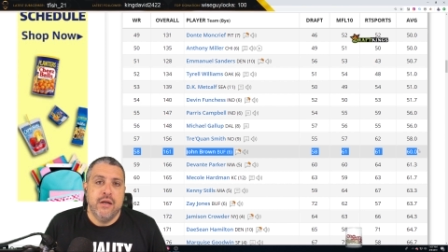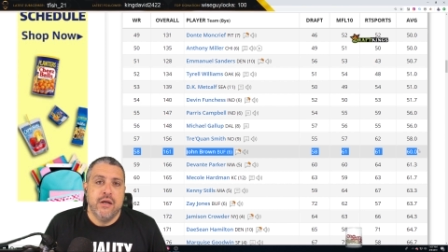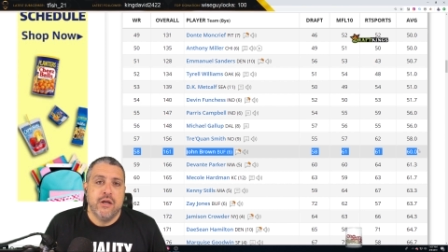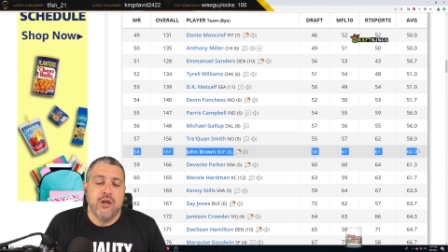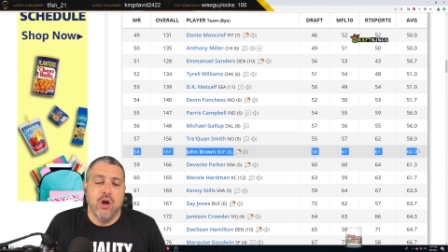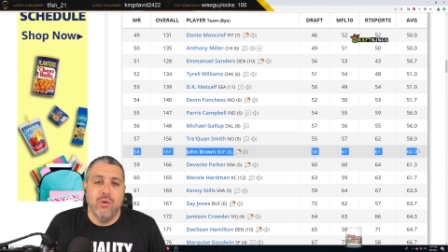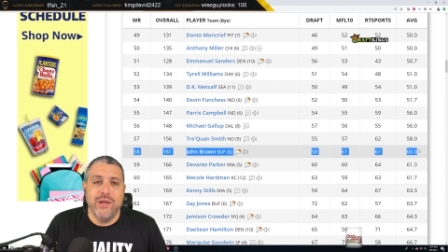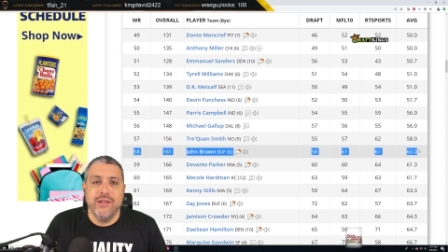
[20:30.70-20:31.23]

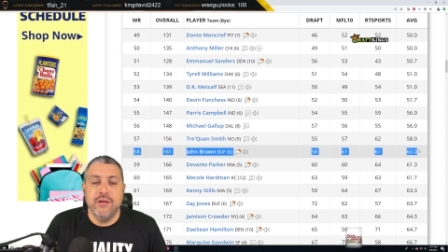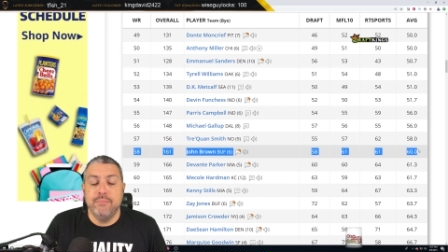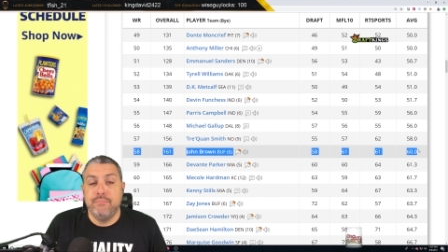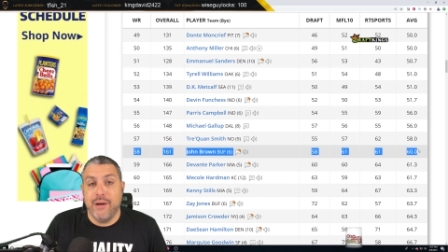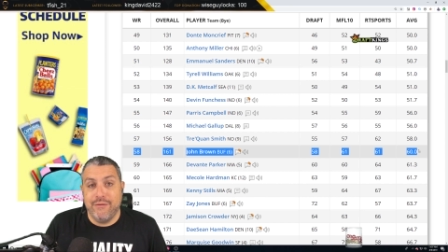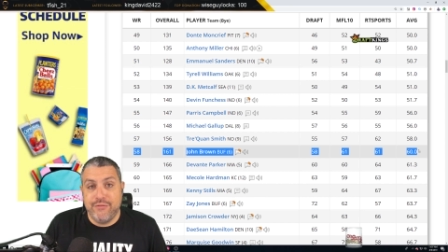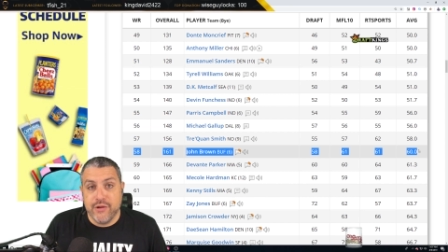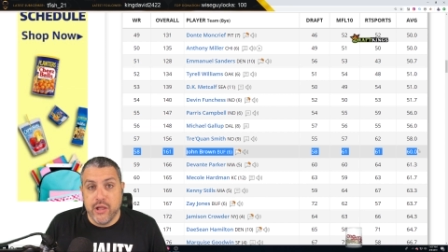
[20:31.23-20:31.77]
Going to
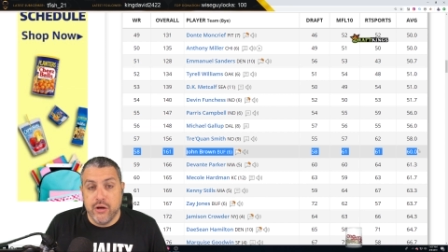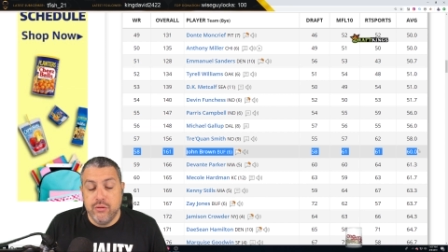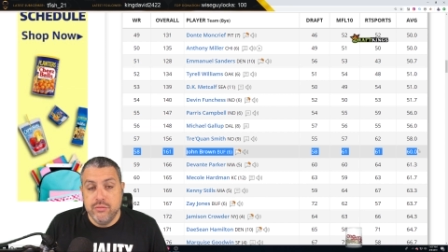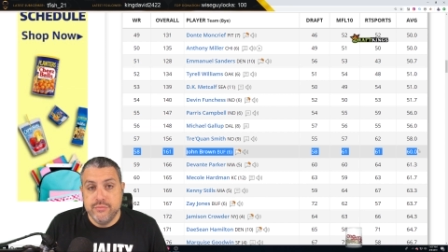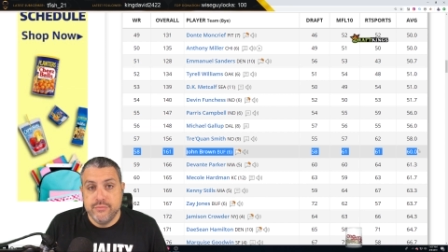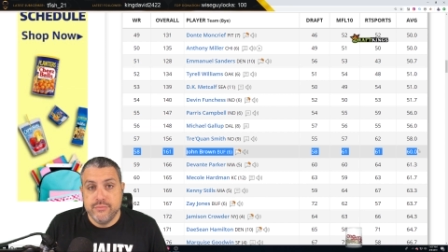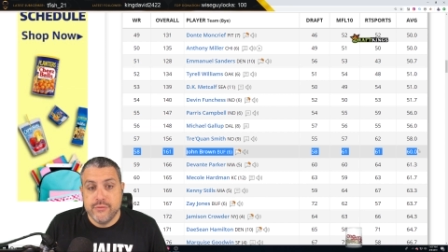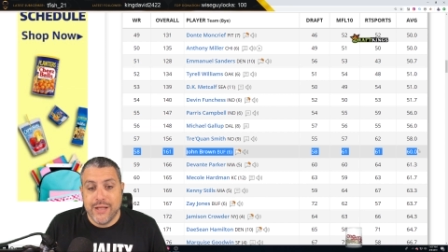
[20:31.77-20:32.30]
Buffalo
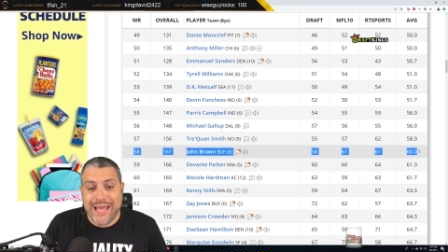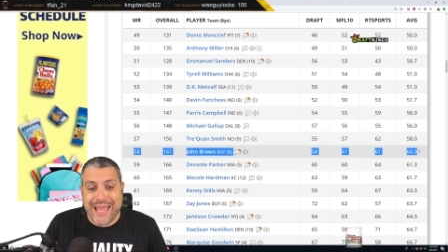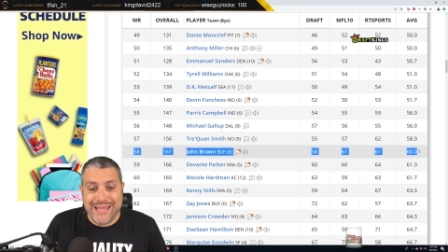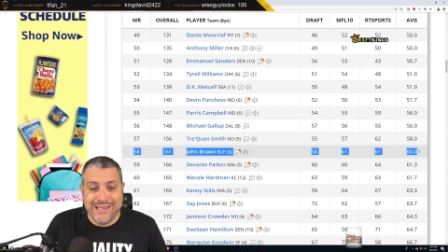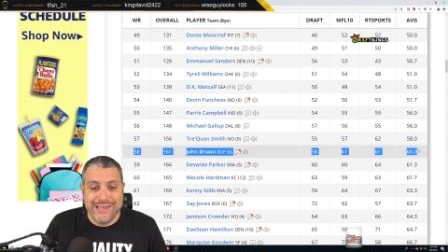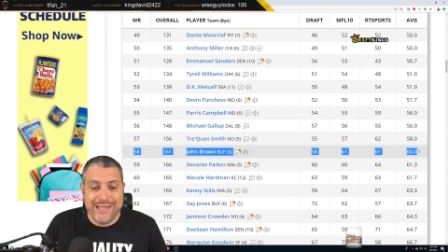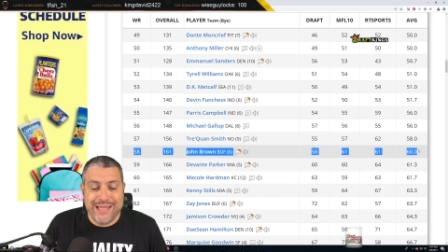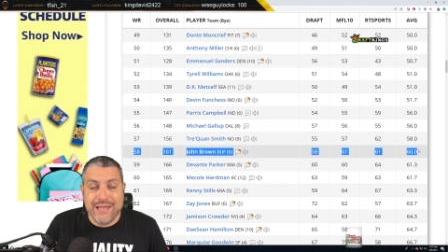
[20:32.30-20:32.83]

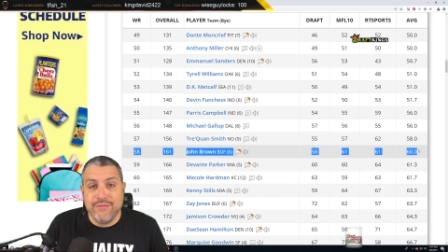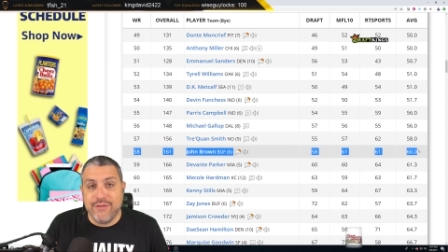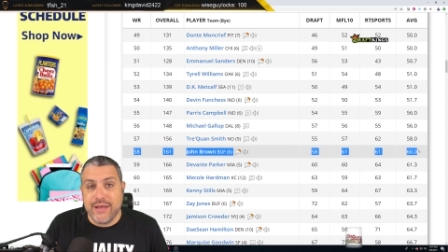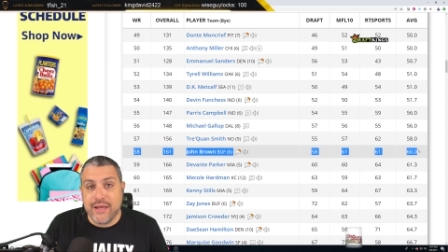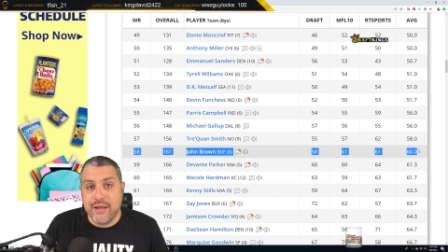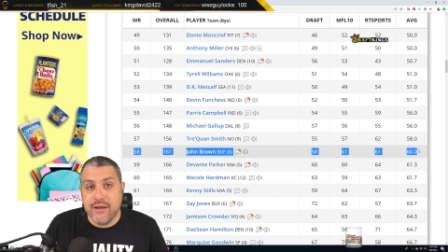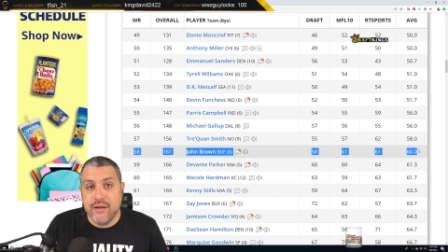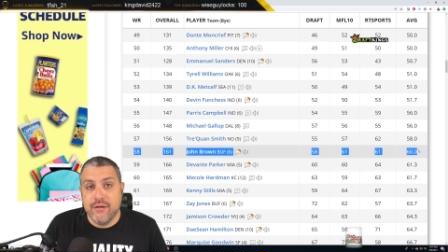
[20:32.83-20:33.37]
and
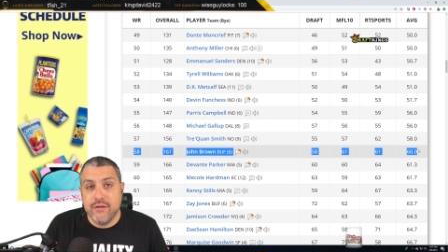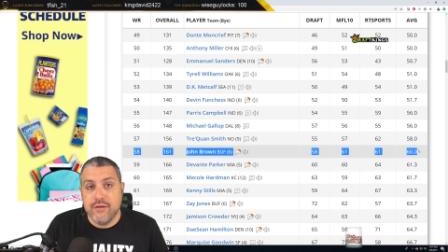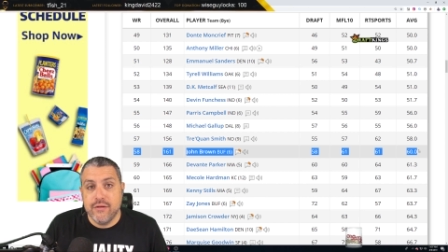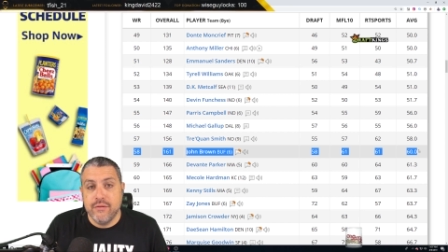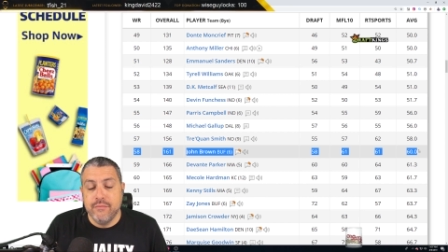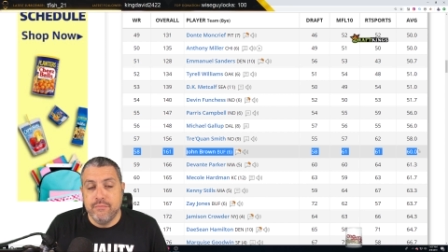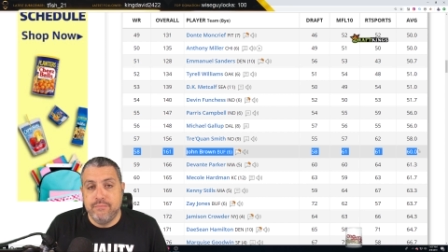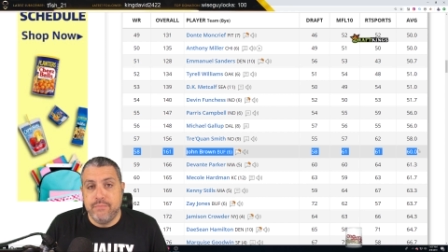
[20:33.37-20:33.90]
leaving
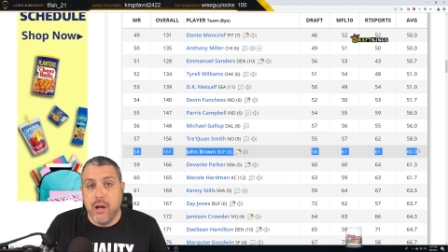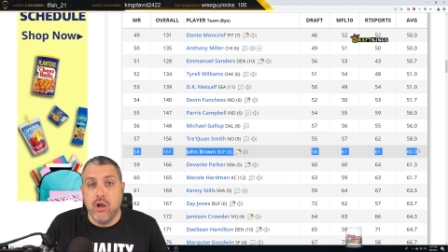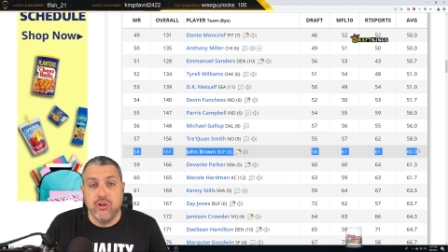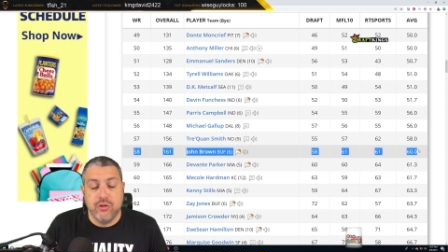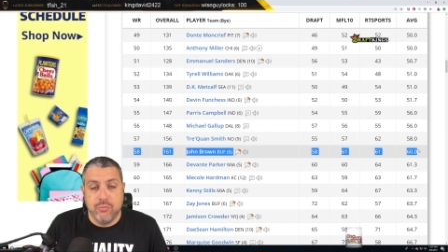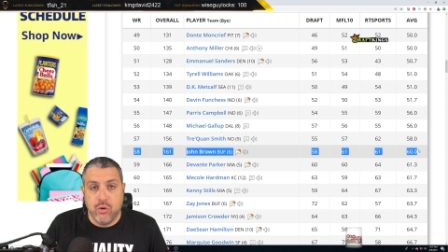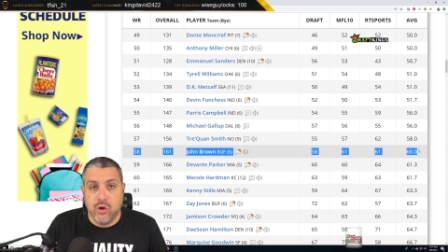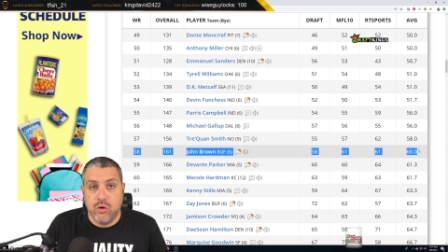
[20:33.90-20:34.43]

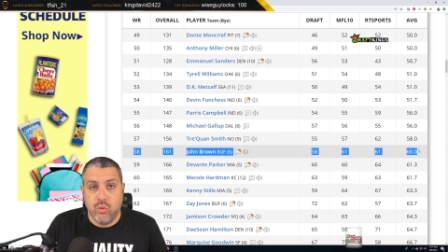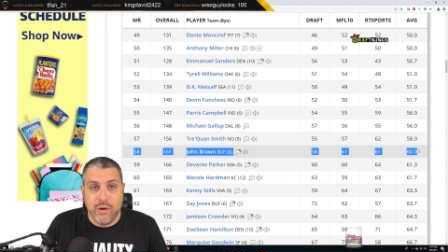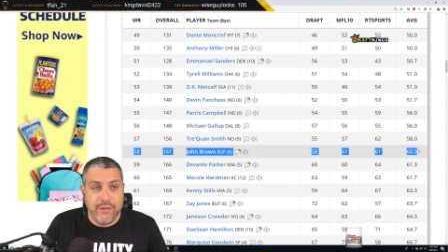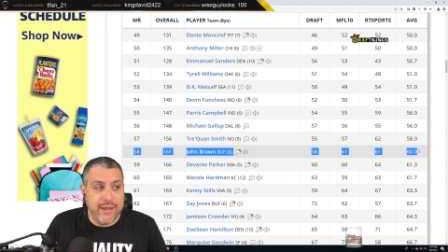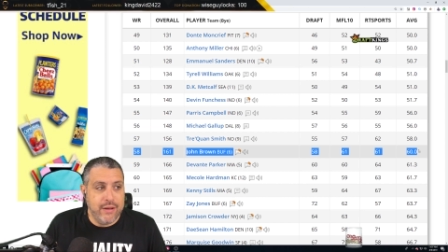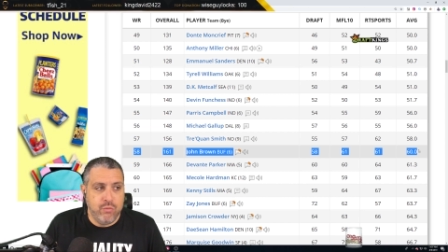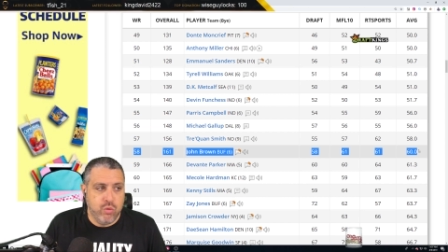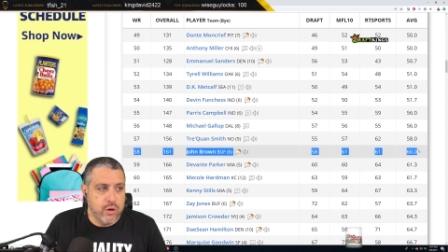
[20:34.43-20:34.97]
Baltimore, where
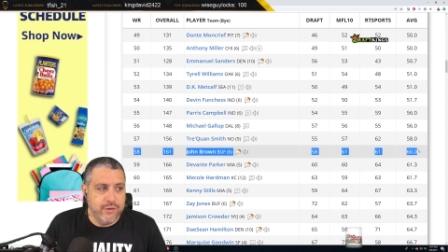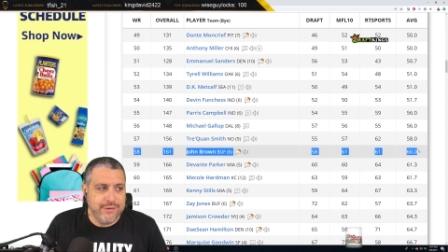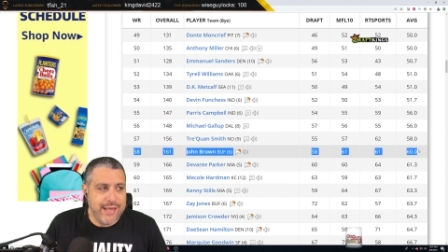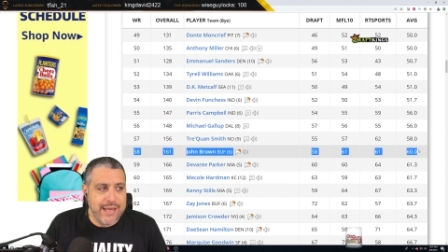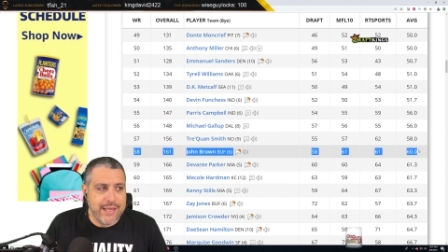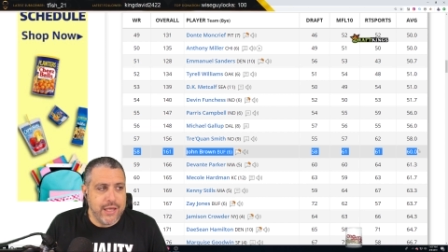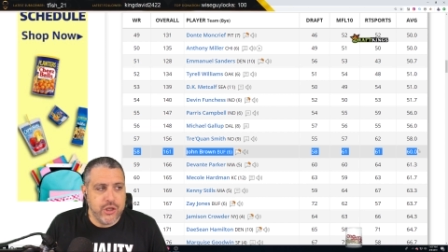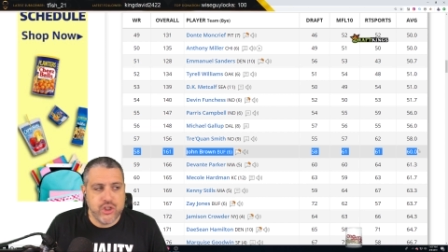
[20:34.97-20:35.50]
they weren't
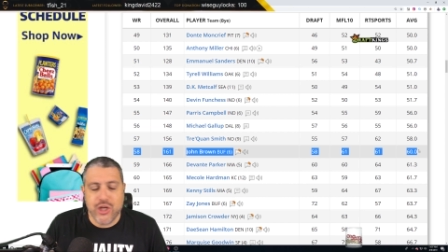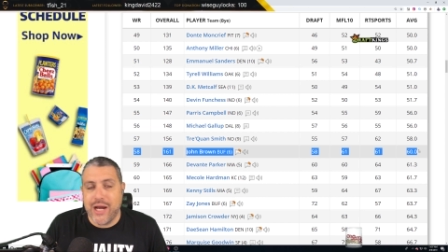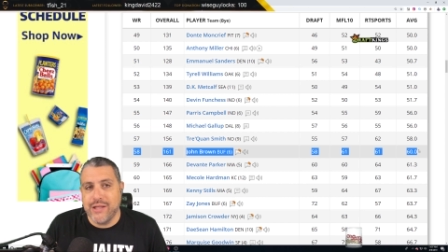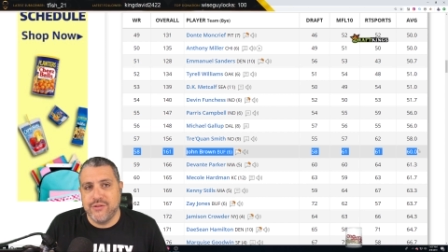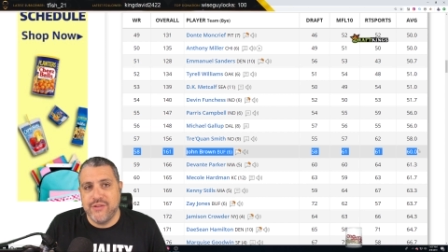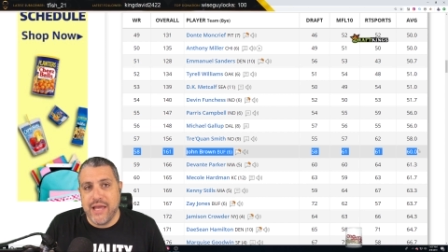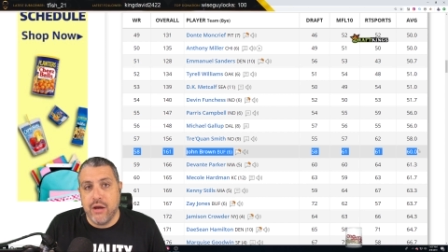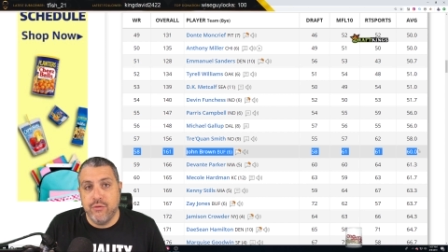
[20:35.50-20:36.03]
taking
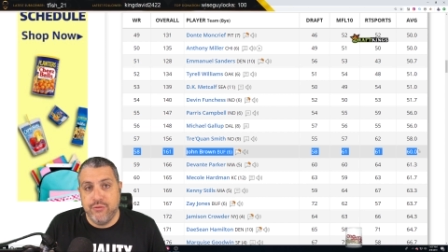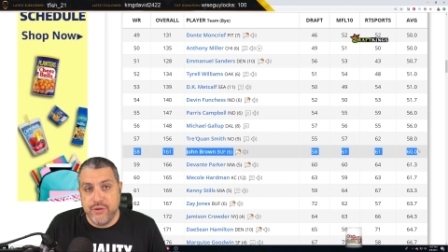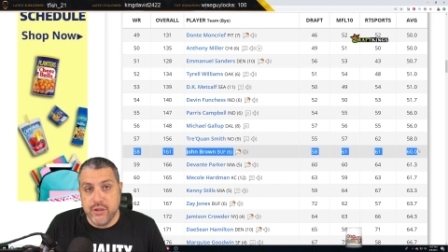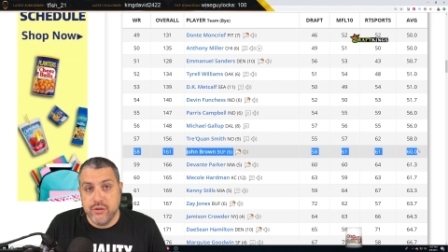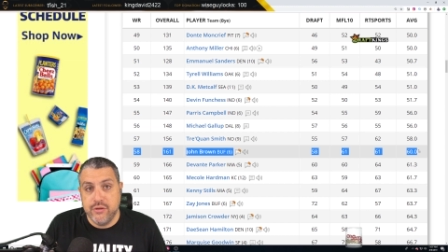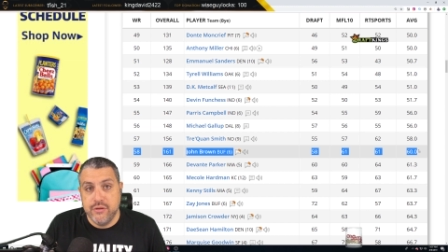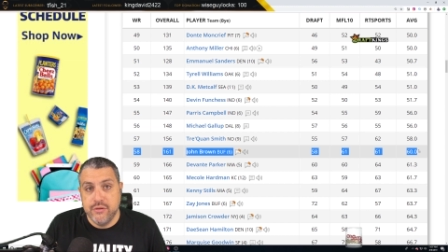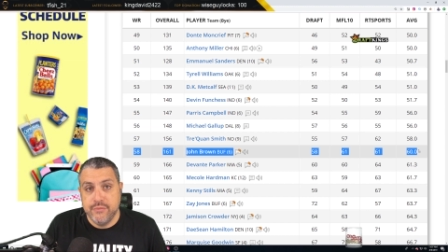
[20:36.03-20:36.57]
shots downfield,